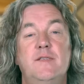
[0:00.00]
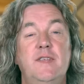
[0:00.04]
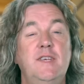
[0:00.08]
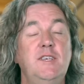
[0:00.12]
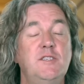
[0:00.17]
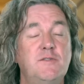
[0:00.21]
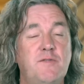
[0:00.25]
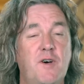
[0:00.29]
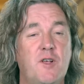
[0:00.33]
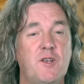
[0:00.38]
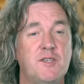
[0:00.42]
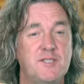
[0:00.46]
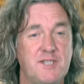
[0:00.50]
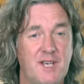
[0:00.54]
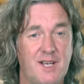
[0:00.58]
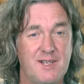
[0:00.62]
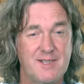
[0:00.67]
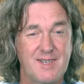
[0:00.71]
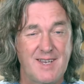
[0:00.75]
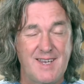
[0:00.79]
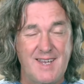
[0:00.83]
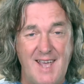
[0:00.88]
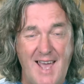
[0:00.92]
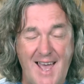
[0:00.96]
These
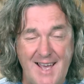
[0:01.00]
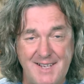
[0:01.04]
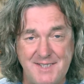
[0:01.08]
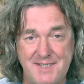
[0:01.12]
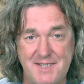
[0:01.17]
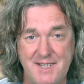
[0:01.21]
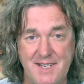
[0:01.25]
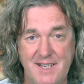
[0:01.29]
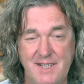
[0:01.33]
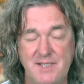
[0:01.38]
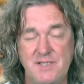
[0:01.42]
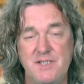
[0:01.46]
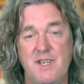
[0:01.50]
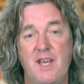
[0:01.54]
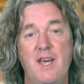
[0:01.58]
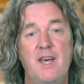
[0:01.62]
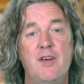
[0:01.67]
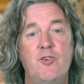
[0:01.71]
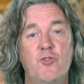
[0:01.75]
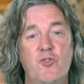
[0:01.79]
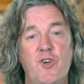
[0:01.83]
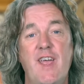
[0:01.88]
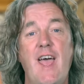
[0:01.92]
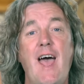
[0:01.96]
volatile gases
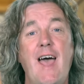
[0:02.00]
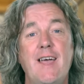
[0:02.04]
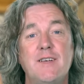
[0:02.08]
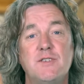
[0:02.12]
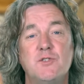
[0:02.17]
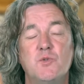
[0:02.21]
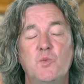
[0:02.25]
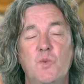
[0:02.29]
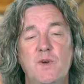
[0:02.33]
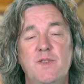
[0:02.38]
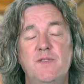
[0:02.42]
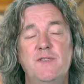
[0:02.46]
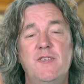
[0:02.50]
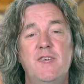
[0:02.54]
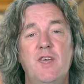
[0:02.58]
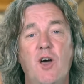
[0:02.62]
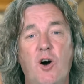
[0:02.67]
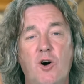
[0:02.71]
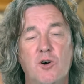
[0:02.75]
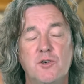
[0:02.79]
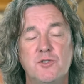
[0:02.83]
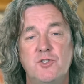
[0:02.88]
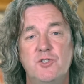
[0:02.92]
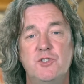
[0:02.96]
react with the
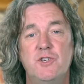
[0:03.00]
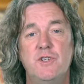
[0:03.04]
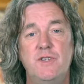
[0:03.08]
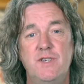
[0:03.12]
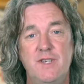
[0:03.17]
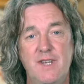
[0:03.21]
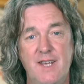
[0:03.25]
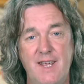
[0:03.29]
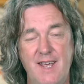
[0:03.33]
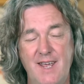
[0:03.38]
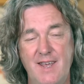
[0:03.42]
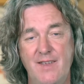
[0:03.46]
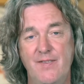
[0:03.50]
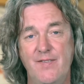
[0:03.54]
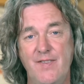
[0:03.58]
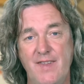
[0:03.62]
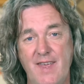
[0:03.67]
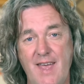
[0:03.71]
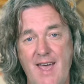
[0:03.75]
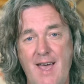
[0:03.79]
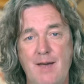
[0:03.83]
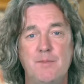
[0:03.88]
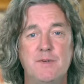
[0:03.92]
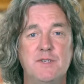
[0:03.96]
oxygen in
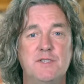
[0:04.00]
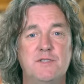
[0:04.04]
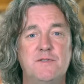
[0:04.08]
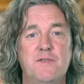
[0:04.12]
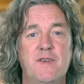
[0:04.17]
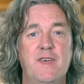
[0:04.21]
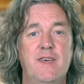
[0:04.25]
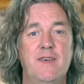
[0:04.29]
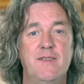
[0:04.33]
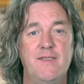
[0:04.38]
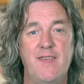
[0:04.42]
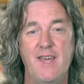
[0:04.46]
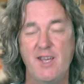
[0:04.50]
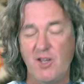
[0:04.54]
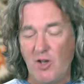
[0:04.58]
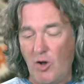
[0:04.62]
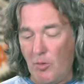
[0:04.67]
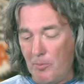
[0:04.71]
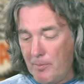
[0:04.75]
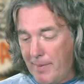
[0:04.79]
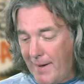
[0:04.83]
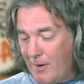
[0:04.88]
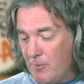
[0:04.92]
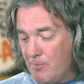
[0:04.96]
the atmosphere. Their
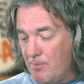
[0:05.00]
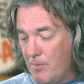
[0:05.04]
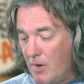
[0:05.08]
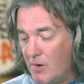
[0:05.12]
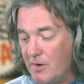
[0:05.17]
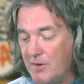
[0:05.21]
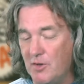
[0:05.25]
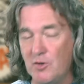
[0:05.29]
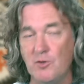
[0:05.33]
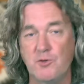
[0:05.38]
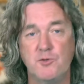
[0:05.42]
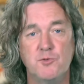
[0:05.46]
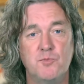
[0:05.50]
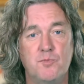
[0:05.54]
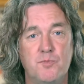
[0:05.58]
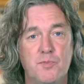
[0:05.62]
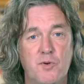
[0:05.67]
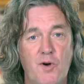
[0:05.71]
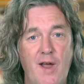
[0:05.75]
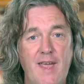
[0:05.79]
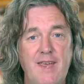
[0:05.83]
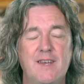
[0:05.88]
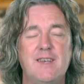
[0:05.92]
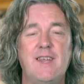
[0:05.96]
compound molecules
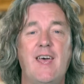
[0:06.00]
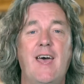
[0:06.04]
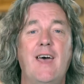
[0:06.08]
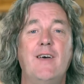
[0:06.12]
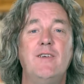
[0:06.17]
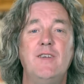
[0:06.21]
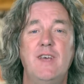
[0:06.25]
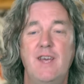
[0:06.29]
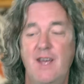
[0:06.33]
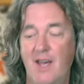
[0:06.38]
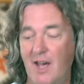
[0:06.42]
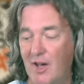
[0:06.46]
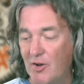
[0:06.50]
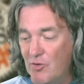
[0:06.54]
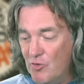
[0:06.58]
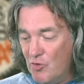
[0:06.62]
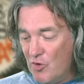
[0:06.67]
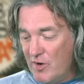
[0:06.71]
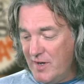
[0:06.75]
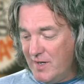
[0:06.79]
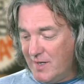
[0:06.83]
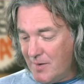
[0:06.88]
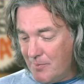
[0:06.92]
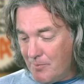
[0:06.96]
break down and
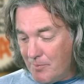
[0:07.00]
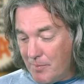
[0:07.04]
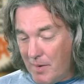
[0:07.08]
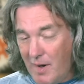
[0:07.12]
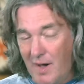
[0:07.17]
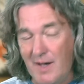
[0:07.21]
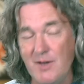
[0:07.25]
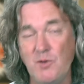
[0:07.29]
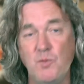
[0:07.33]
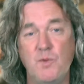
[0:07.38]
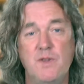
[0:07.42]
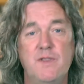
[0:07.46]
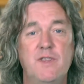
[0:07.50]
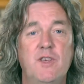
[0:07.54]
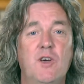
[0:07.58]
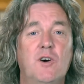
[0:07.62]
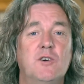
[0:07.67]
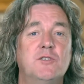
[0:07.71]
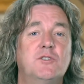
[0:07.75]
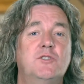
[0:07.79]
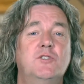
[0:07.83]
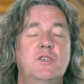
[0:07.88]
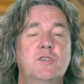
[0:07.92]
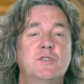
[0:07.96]
recombine with the
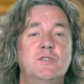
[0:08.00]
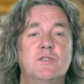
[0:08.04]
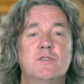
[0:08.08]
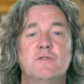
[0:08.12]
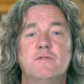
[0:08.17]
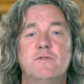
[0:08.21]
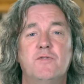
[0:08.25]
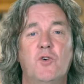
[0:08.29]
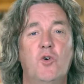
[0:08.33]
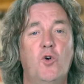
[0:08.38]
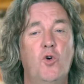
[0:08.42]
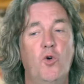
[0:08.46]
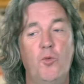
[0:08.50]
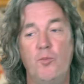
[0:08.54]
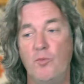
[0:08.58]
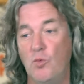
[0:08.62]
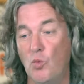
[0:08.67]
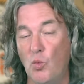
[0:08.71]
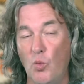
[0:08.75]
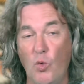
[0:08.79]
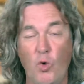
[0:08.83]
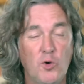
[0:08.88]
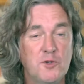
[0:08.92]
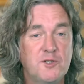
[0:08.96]
oxygen to
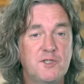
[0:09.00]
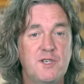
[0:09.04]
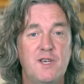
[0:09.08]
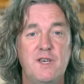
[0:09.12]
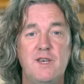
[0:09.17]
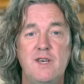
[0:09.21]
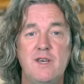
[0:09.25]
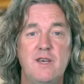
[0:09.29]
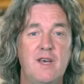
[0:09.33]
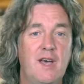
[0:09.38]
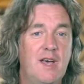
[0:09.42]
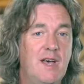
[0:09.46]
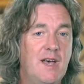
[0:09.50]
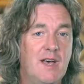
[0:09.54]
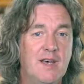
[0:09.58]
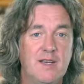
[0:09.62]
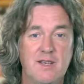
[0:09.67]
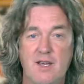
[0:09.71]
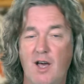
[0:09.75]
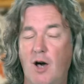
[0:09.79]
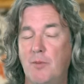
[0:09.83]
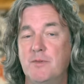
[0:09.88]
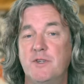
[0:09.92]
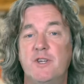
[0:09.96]
form water,
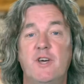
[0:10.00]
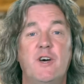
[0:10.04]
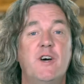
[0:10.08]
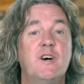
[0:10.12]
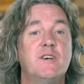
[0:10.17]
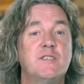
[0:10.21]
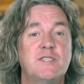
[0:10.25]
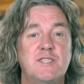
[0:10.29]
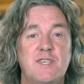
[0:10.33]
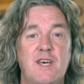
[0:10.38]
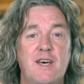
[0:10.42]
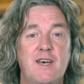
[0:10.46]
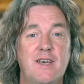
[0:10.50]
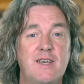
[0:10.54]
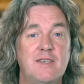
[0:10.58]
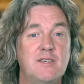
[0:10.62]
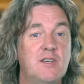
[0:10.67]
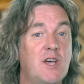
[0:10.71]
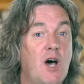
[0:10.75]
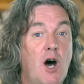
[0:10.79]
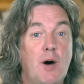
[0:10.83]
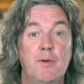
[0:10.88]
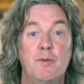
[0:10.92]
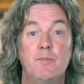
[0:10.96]
carbon
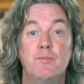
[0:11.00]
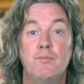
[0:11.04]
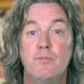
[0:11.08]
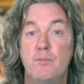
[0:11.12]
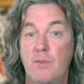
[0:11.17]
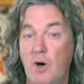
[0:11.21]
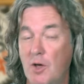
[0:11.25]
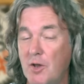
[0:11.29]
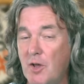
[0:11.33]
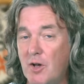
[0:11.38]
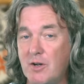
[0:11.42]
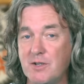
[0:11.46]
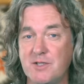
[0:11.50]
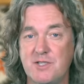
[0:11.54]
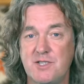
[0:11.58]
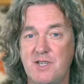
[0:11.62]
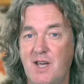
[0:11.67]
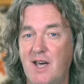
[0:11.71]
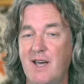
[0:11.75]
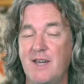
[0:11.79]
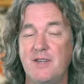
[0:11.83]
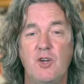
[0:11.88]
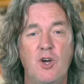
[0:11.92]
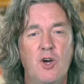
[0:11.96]
dioxide, carbon
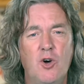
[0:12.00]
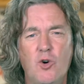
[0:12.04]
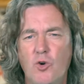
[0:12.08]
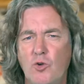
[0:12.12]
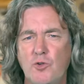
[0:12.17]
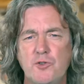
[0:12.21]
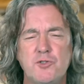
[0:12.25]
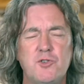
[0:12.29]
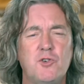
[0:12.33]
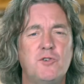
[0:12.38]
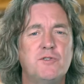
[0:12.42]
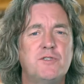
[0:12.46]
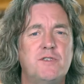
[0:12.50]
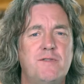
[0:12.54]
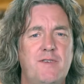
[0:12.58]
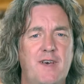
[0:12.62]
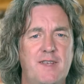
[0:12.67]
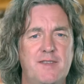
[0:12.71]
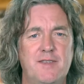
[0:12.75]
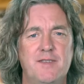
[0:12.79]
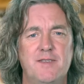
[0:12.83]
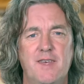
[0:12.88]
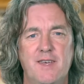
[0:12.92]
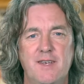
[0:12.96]
monoxide, all sorts of
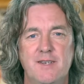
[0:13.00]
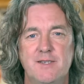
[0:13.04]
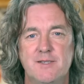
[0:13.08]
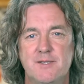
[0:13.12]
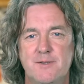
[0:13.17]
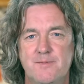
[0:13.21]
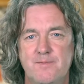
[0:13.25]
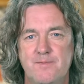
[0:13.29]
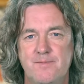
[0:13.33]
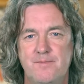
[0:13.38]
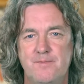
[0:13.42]
other things.